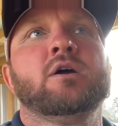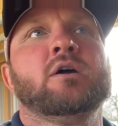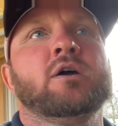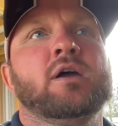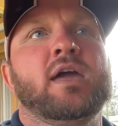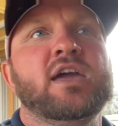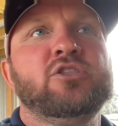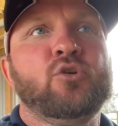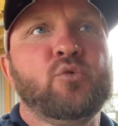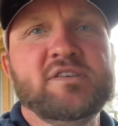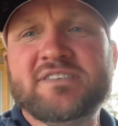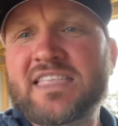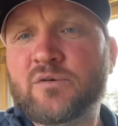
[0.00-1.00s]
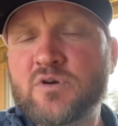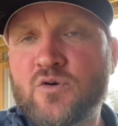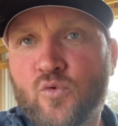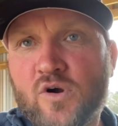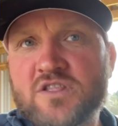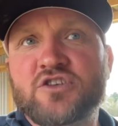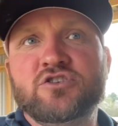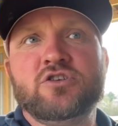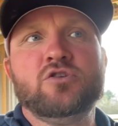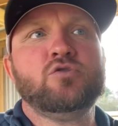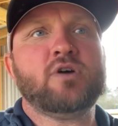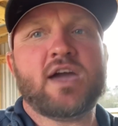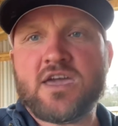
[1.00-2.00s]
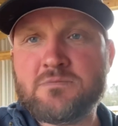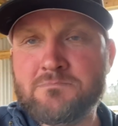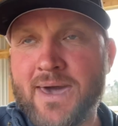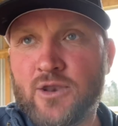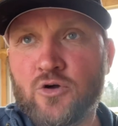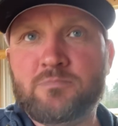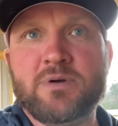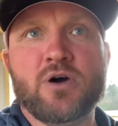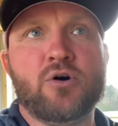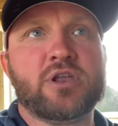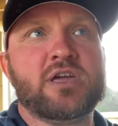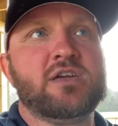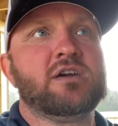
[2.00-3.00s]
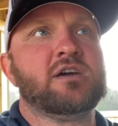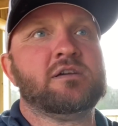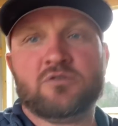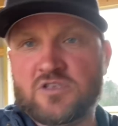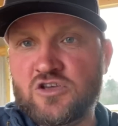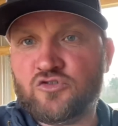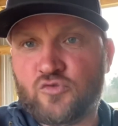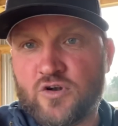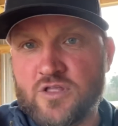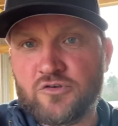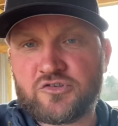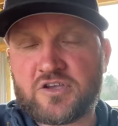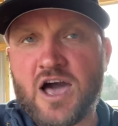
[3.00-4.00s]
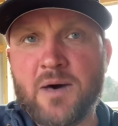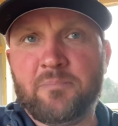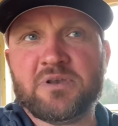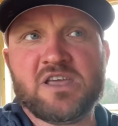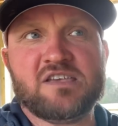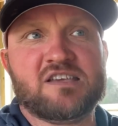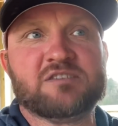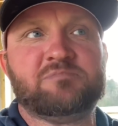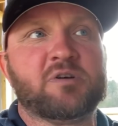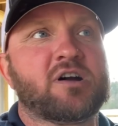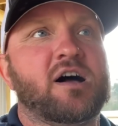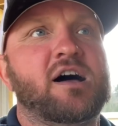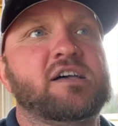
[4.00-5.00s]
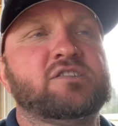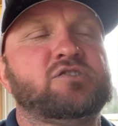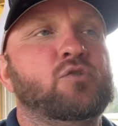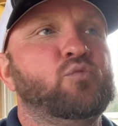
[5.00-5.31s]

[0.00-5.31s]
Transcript: And the reason that we wanted to do a metal building and use one of those companies is because